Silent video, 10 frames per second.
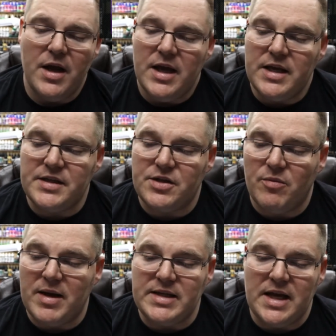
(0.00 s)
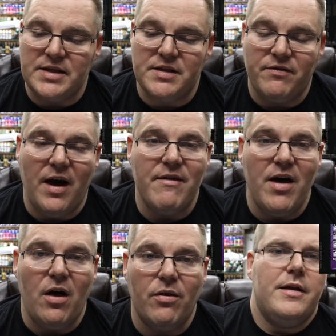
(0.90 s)
He still maintains the 5
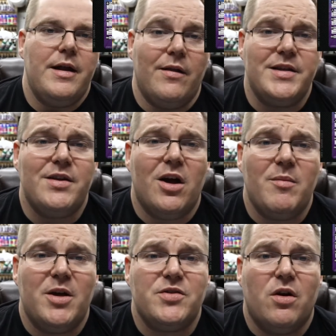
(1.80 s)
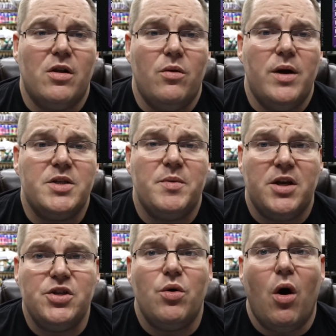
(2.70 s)
health. Now let's talk about Scarlet Witch,
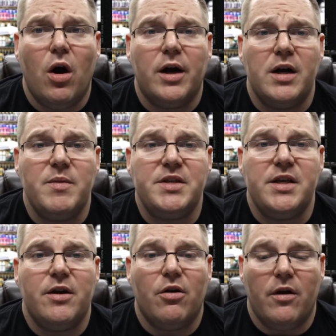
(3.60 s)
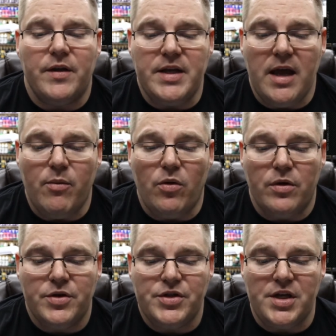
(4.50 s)
because you are going to be seeing her on the
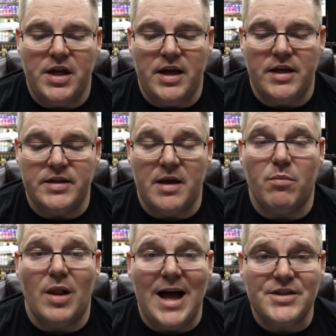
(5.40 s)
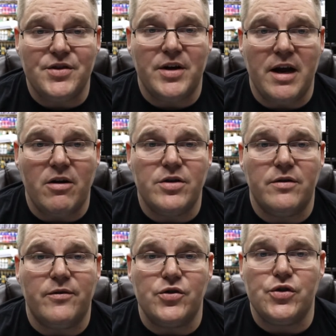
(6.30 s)
table. She is a blaster
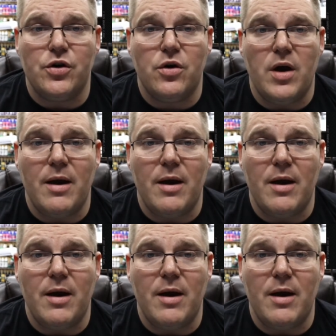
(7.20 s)
character for sure.